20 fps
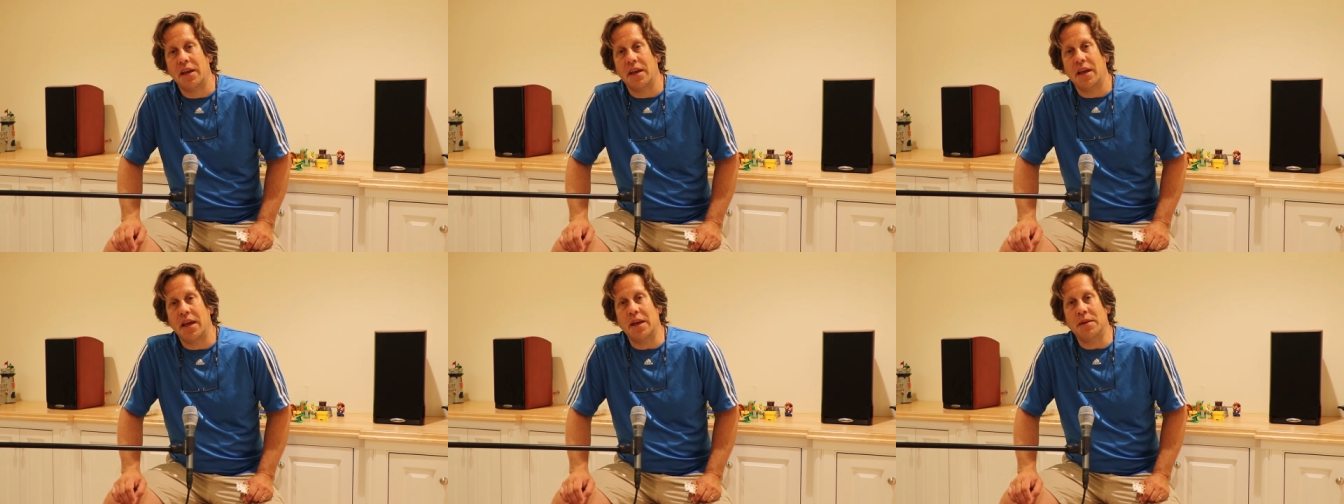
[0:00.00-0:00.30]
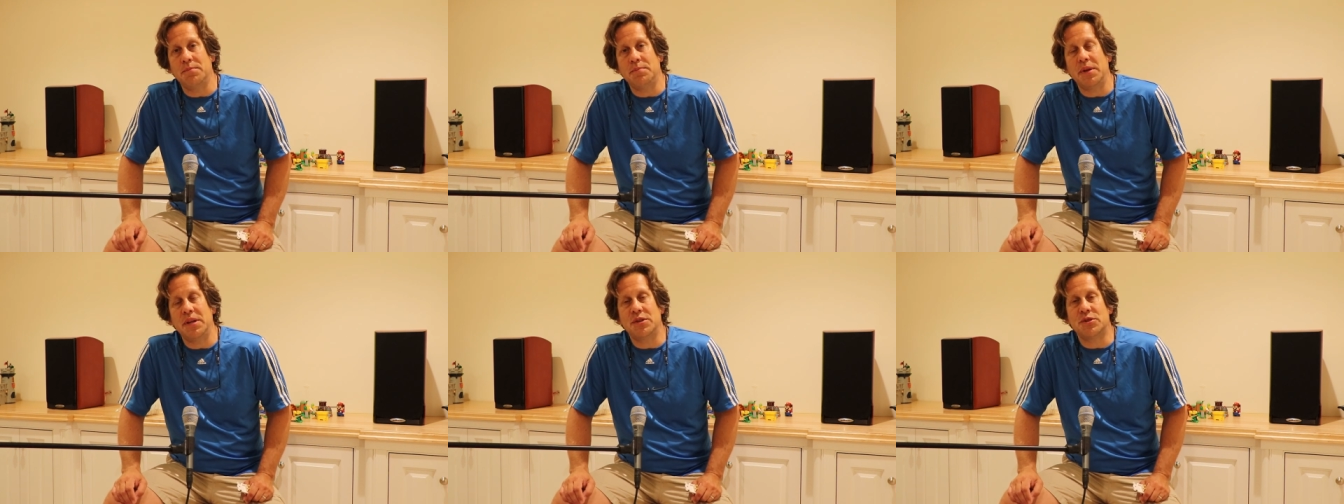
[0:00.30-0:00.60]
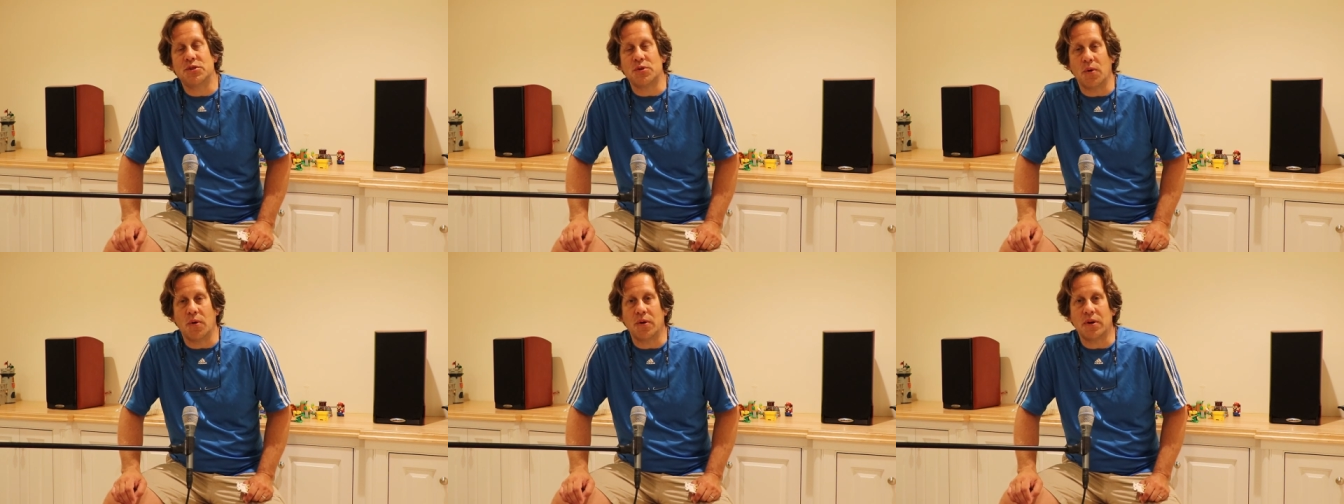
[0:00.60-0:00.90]
and be
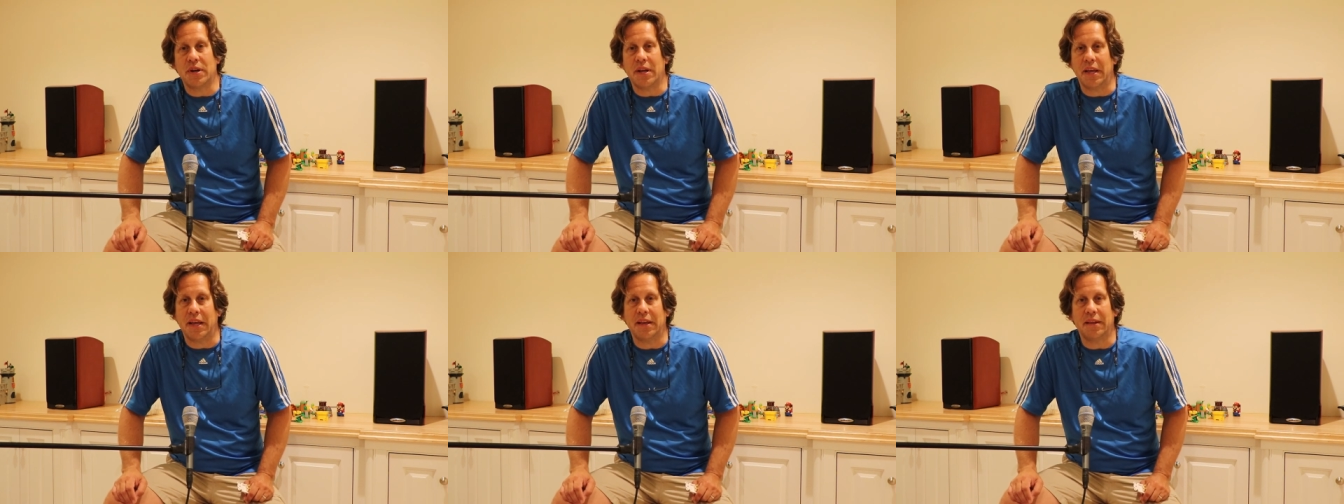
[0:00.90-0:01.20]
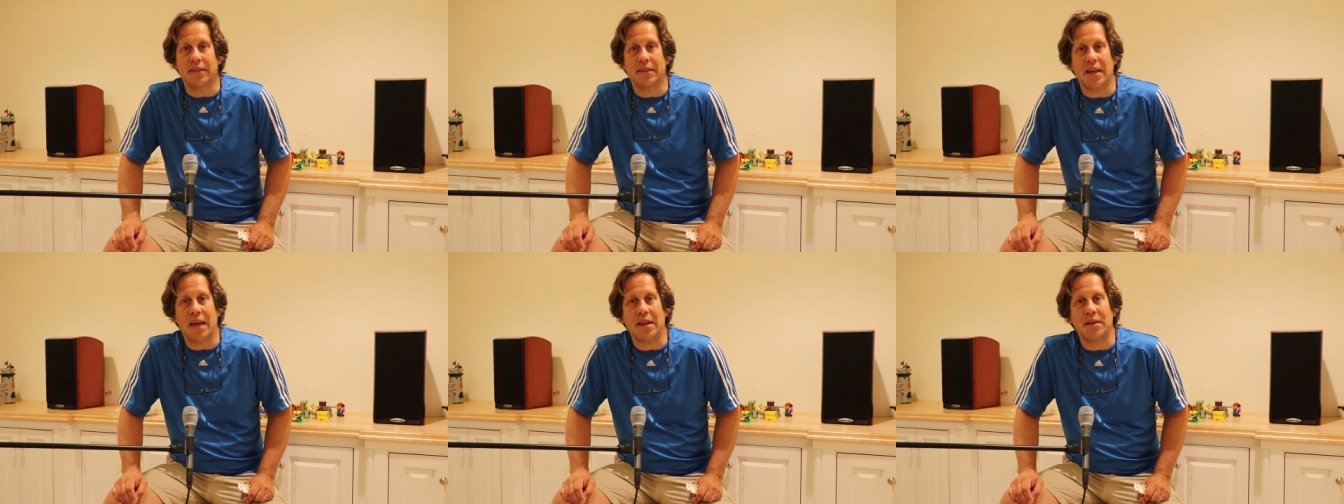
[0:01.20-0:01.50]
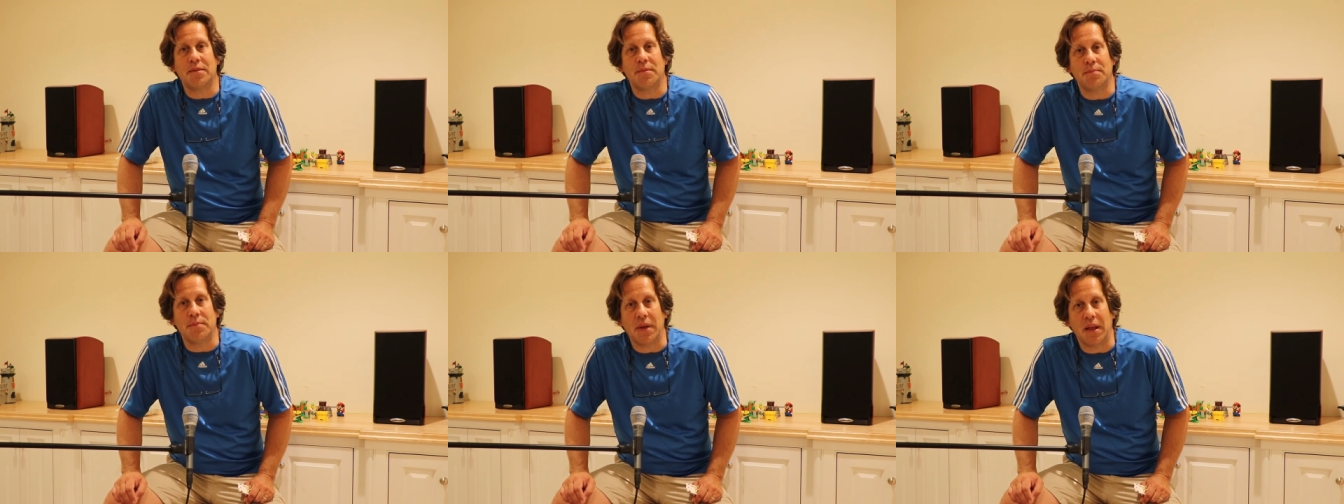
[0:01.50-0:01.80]
sure to hit
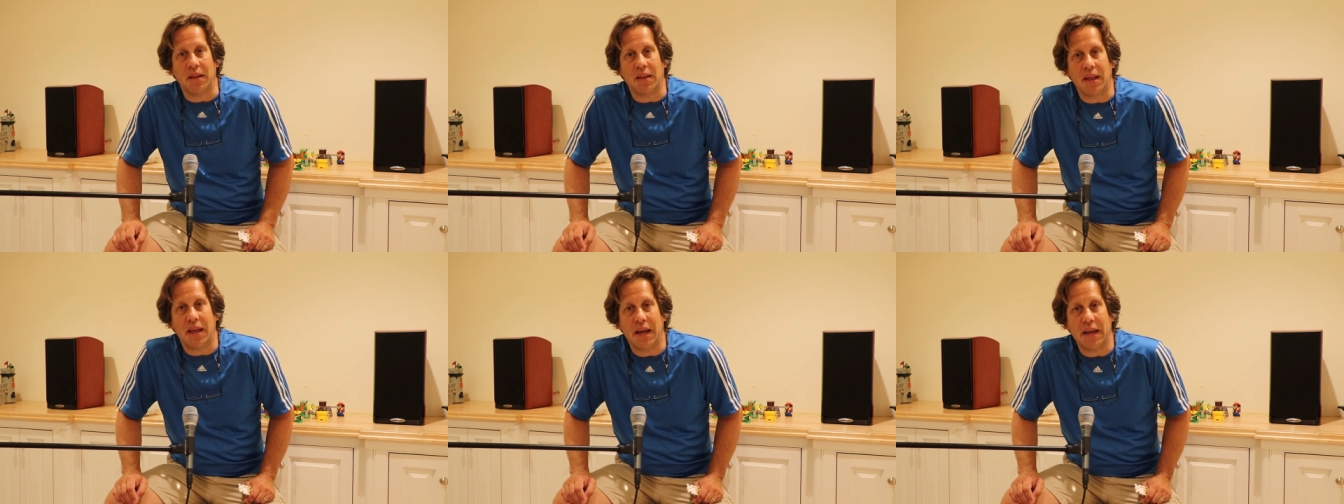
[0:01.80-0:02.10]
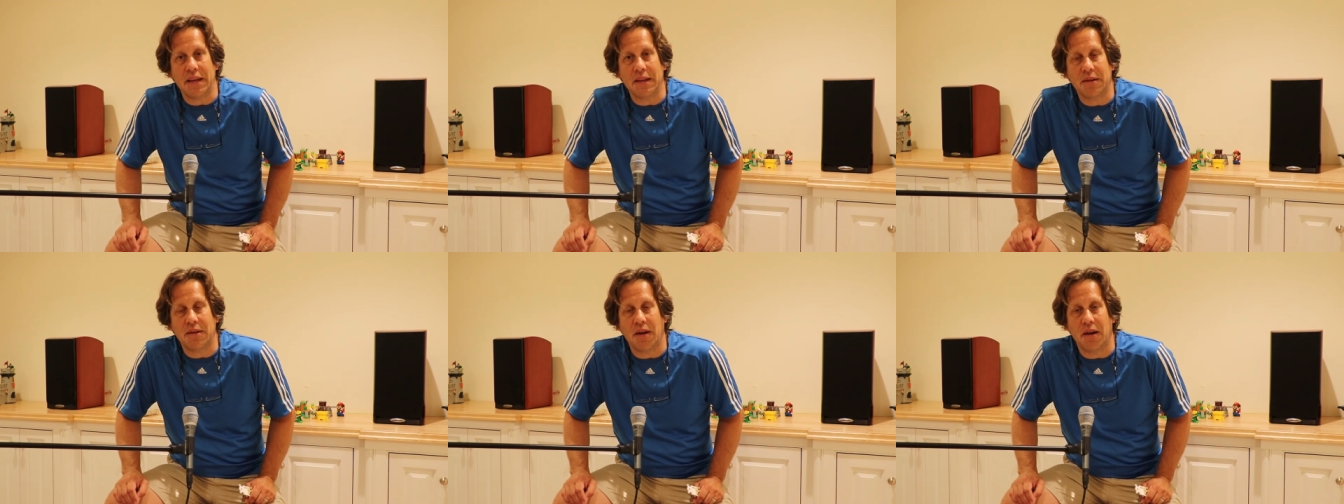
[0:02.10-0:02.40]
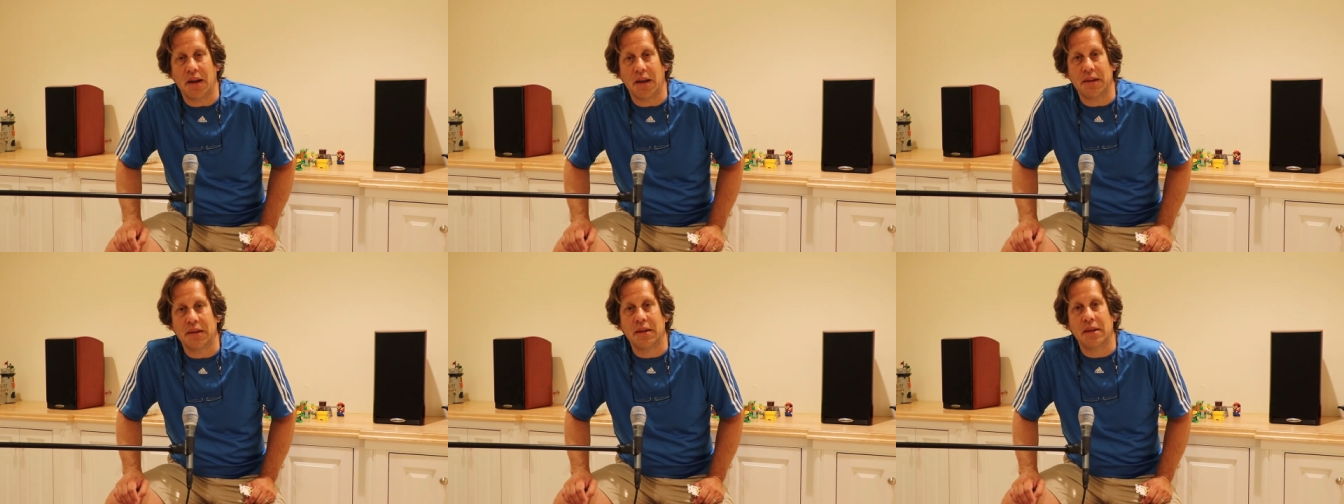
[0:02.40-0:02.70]
that bell
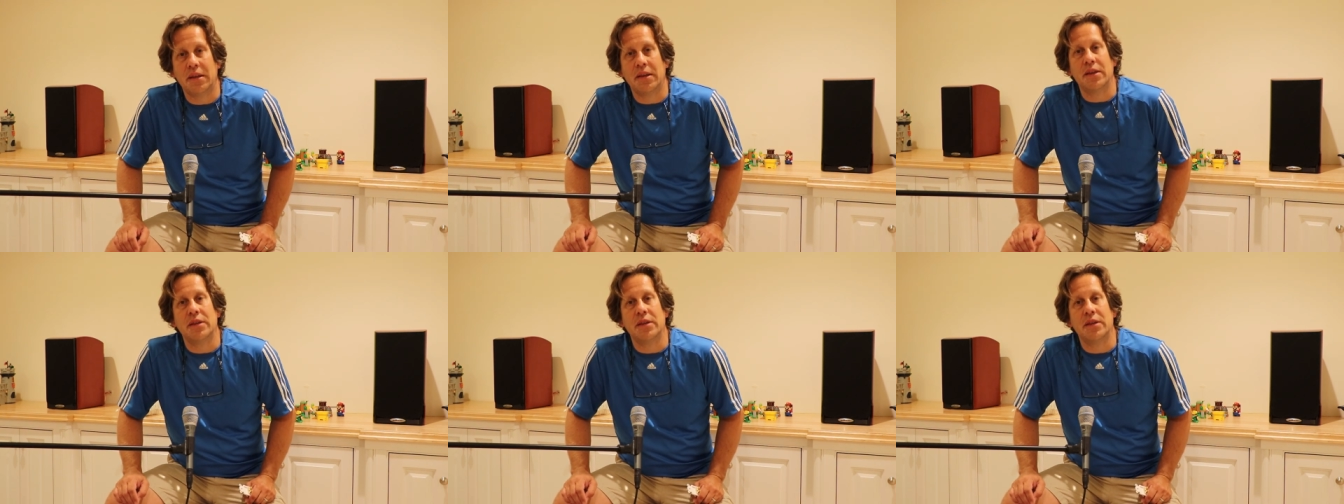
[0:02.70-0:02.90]
icon